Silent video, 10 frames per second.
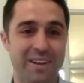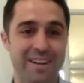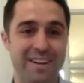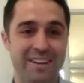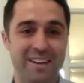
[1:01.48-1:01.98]
and
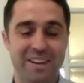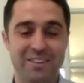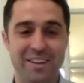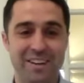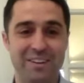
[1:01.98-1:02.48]
then
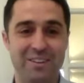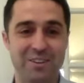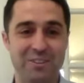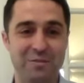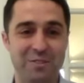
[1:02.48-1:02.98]
stayed in
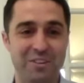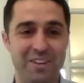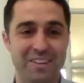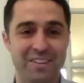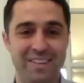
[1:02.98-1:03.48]
touch ever
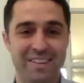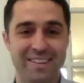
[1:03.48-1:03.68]
since.